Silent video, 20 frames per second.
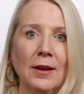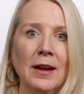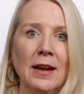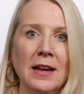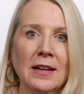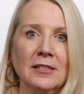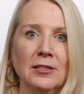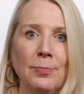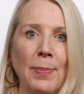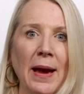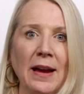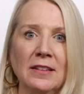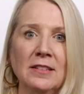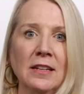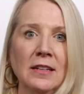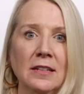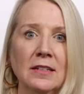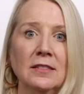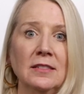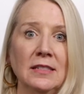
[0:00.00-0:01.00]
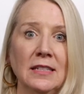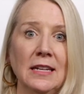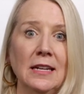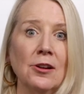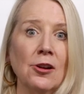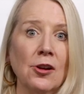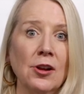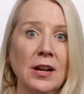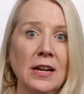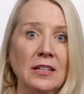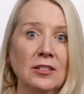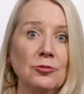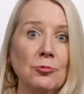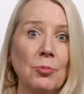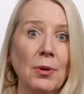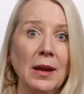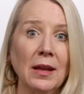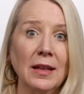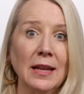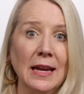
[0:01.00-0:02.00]
expecting to see earnings
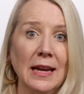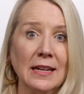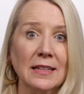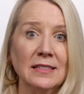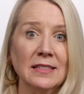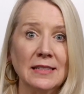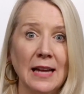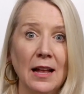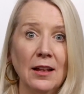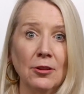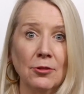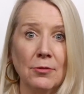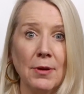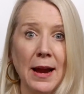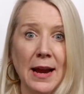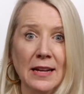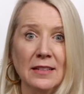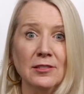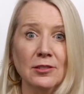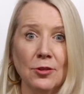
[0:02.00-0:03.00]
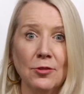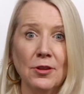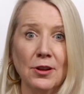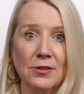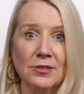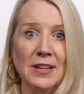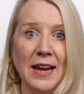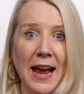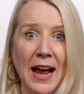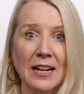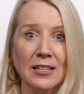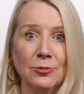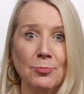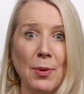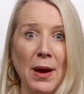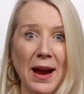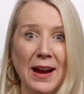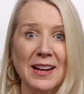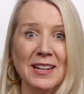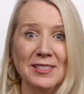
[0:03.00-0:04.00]
really accelerate, so their tax
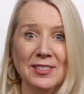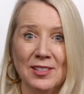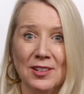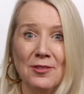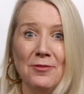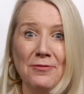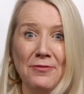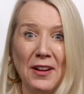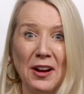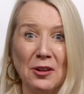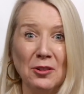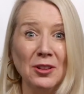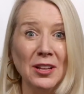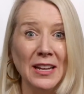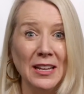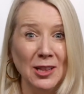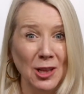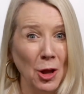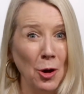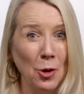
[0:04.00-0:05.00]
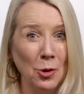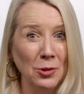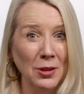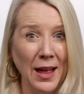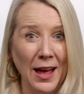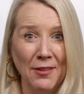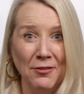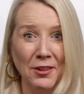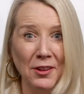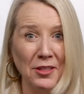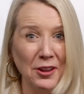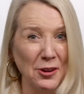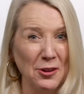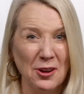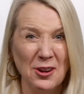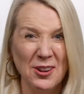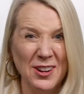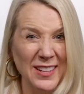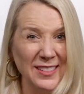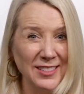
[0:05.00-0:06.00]
bracket's at a fairly low level, their
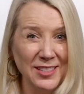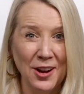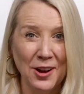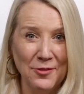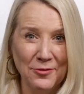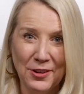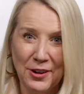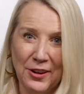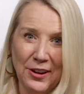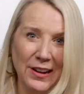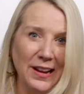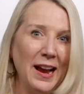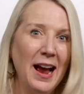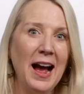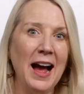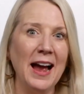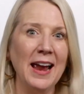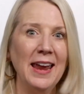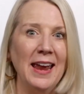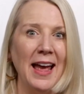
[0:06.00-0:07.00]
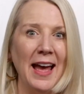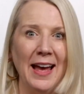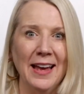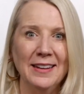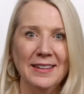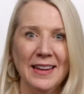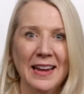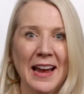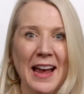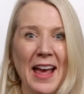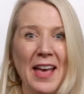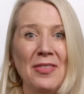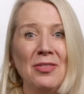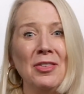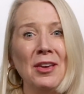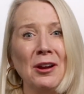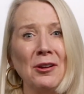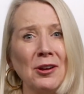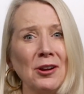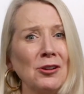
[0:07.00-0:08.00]
earnings aren't very high yet,
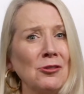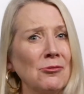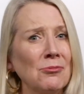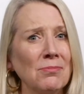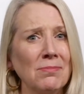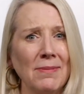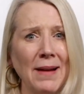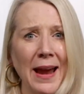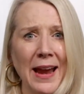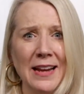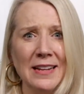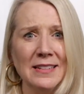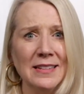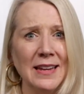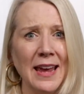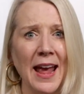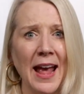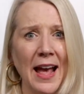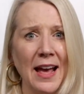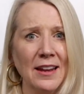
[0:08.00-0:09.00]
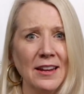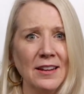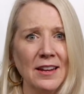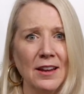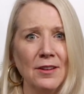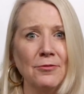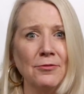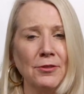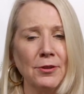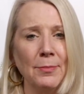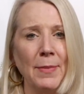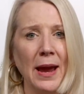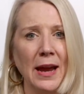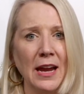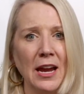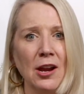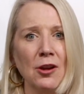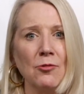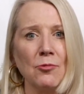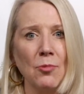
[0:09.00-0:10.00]
they're a great candidate for
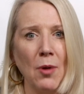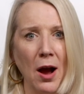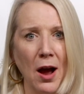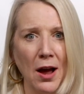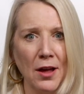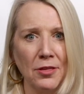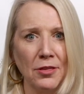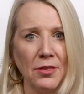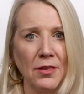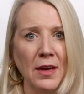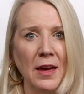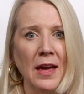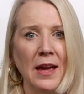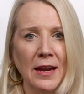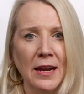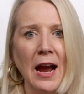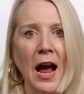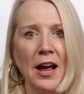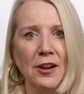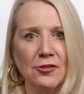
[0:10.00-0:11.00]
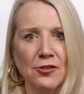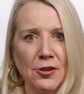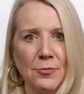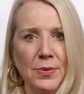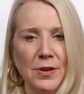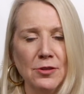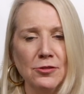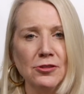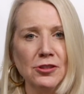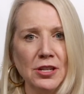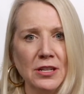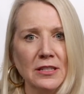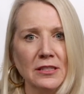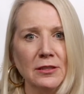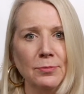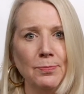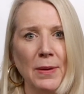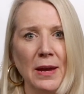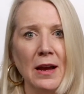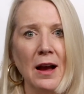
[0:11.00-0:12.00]
making Roth
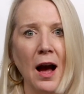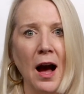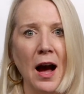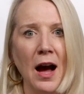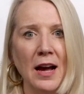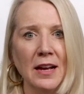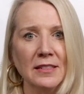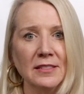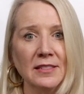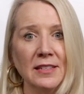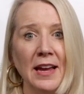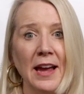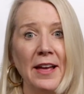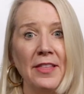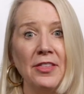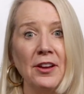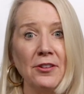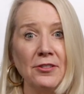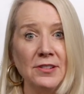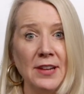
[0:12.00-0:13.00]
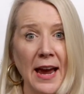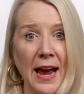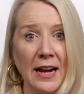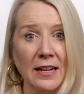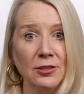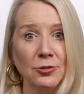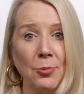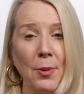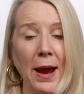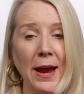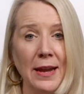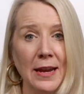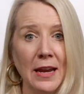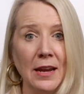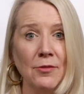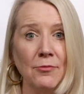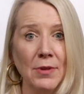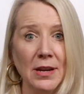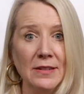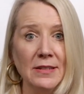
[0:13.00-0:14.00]
contributions because their tax rate
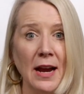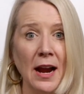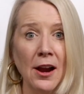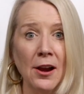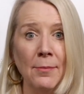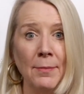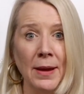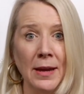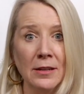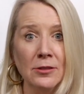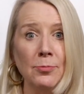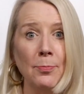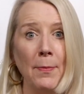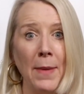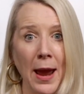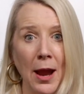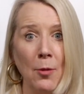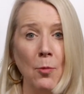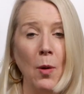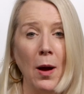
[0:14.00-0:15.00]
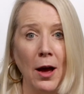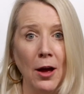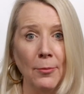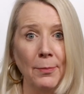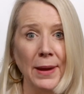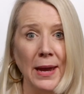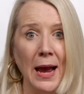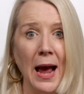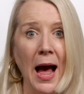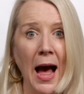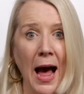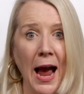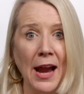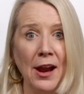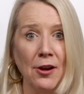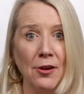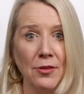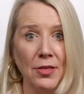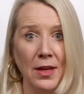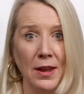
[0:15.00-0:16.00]
in retirement may well be
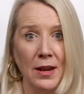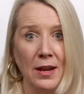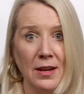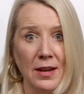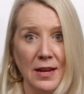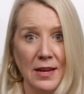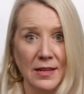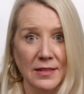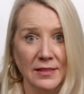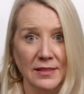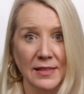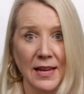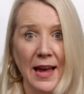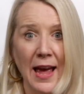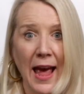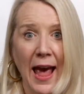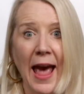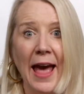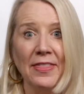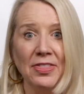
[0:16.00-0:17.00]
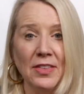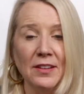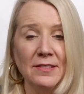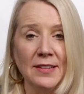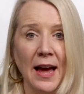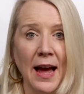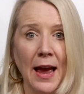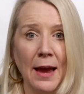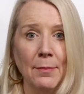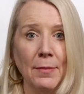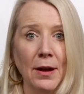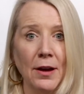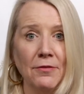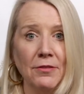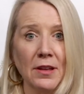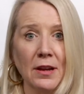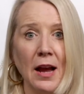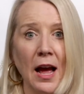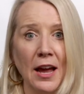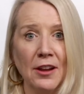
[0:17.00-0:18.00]
higher than it is at the time
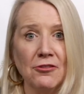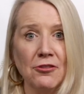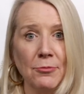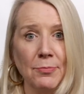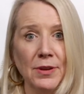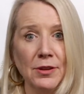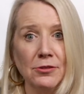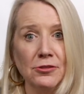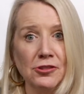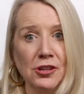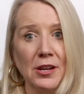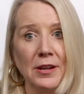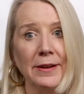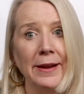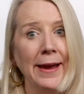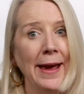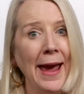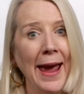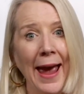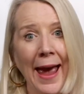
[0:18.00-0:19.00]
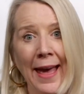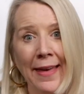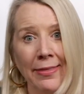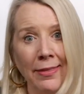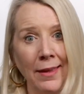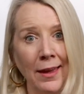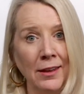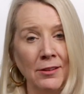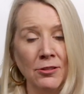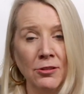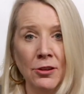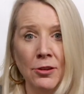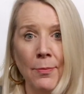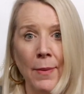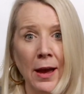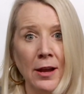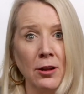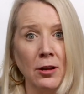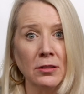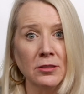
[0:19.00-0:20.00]
of the contribution. And then you
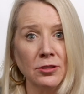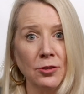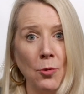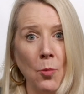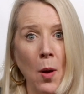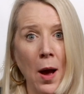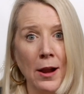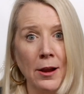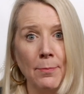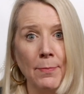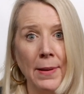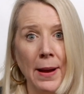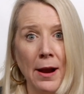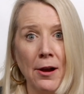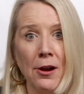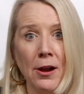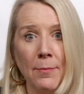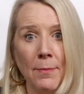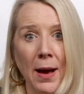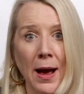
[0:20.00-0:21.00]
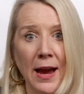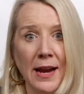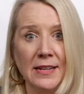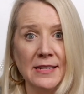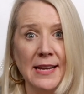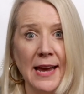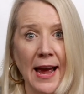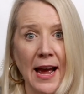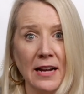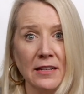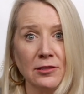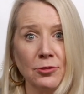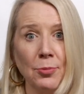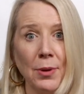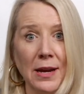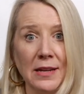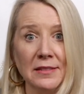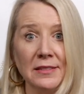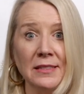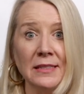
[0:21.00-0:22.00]
might also want to bear in mind tax
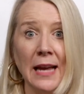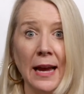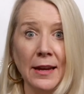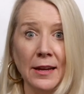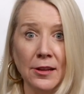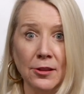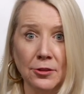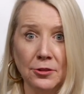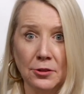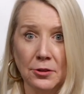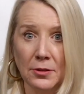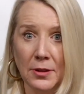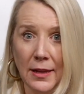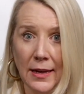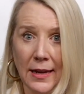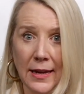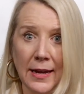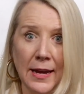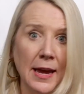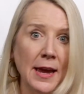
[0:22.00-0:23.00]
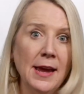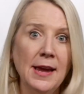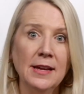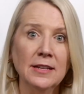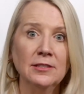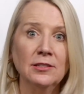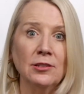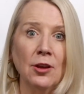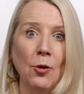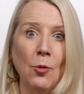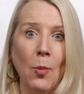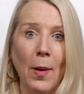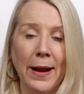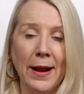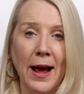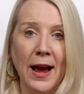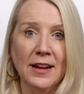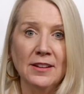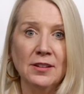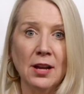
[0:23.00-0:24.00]
rates secularly. So when
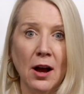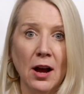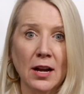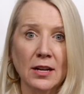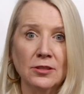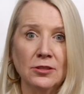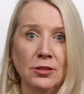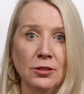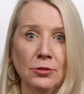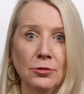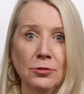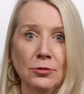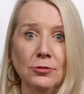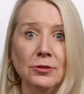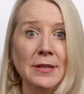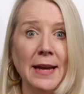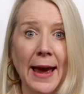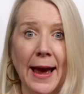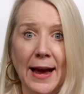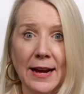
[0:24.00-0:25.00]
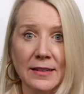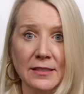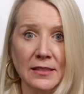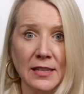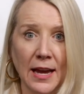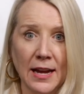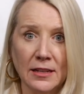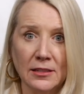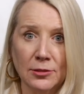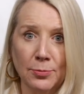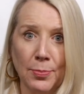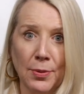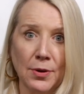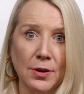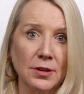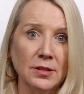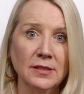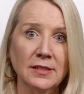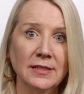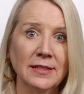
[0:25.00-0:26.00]
I talk to tax
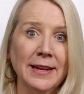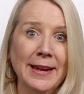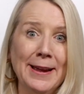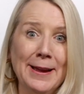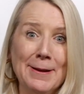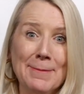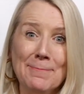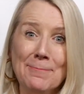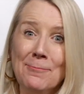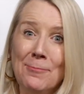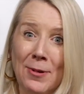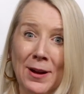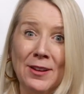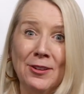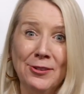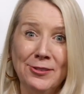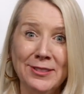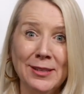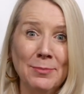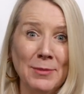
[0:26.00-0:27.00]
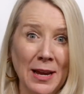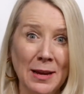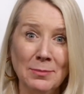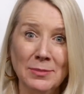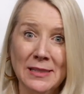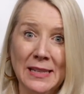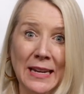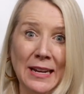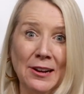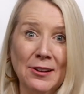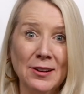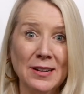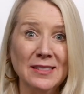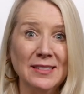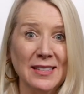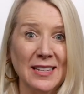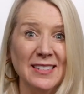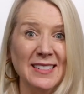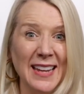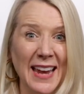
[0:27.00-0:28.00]
experts, what you sometimes hear
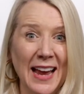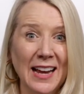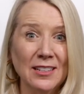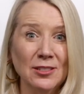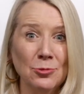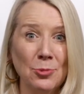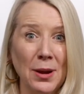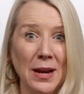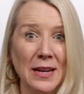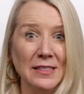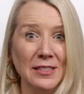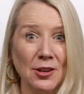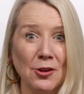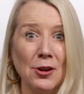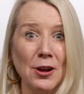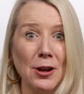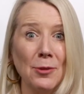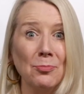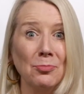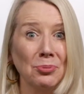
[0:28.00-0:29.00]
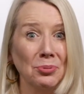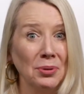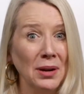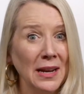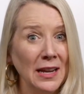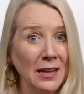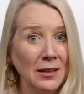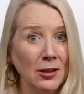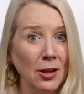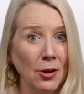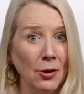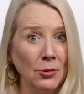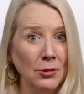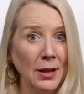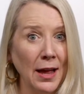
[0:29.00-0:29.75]
is that tax rates are at a pretty low